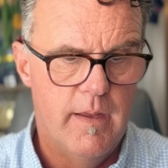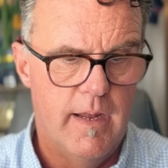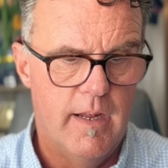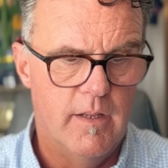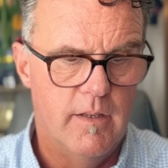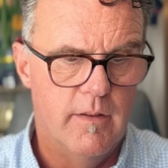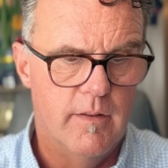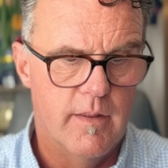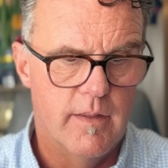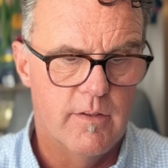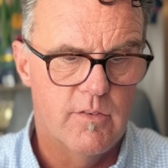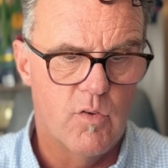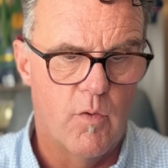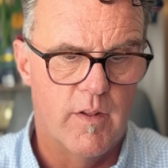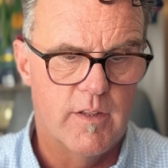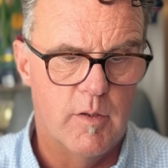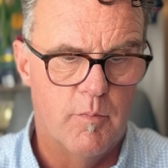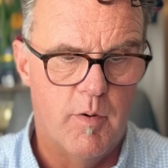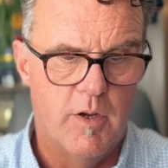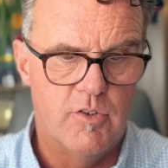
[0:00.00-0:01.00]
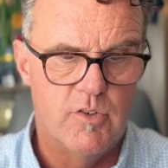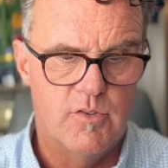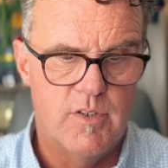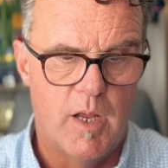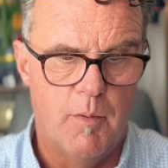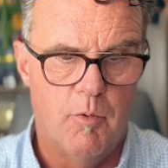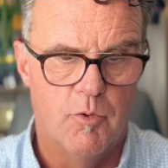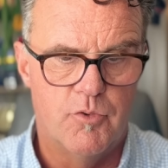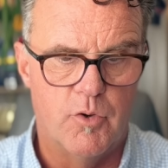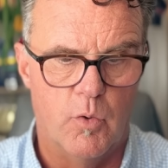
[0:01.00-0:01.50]
and so that the budget
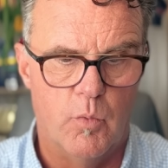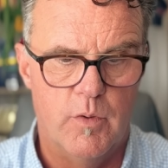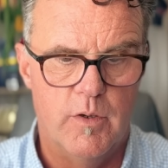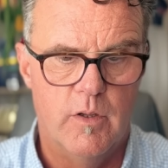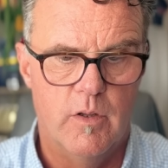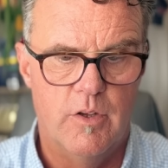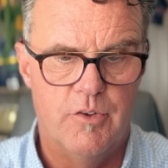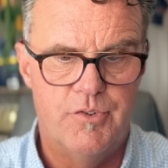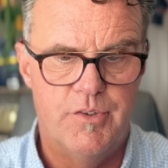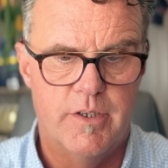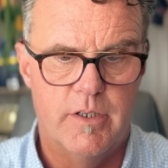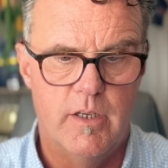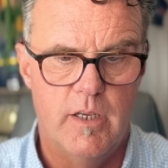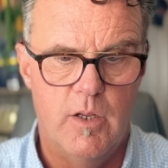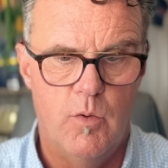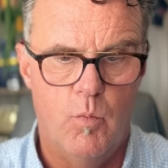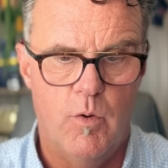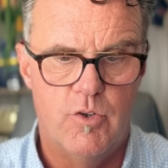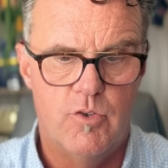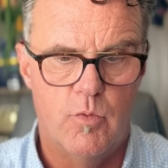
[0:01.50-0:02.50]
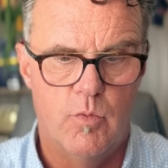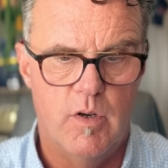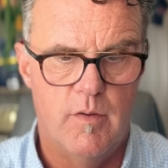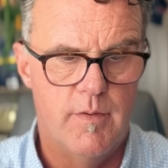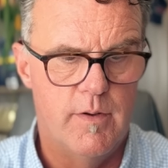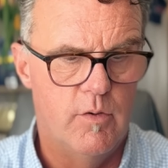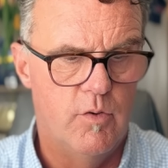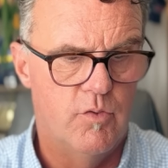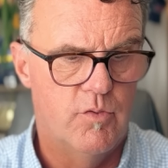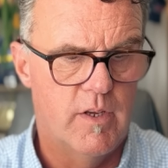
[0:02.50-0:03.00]
tables are realistic in which
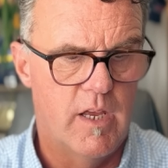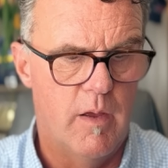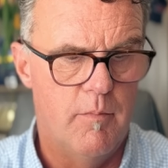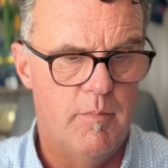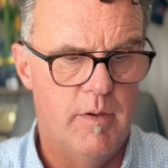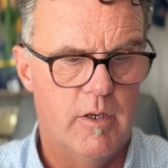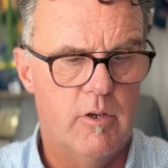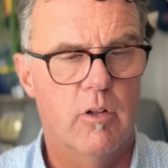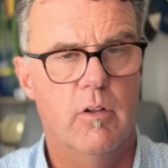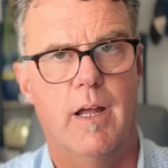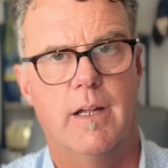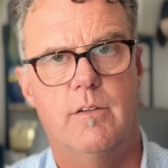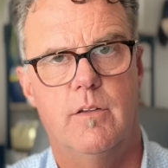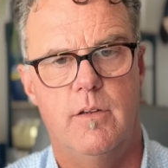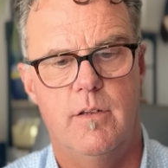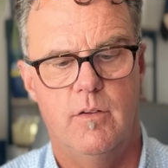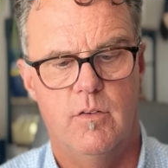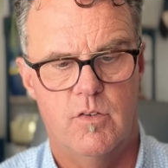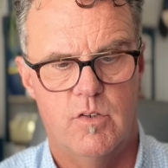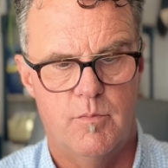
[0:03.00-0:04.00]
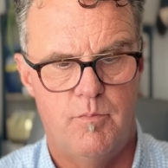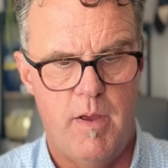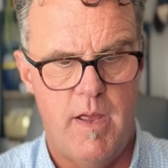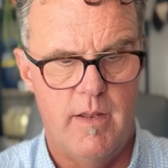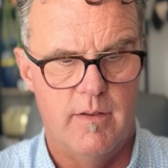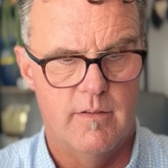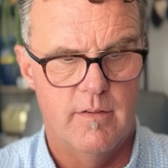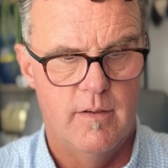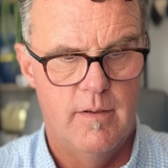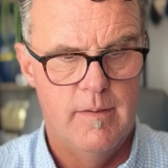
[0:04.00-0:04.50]
revenues can be collected and
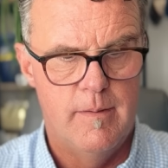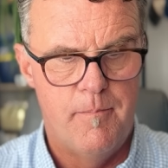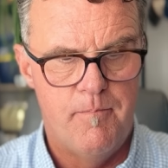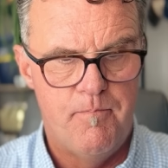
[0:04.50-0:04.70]
spent.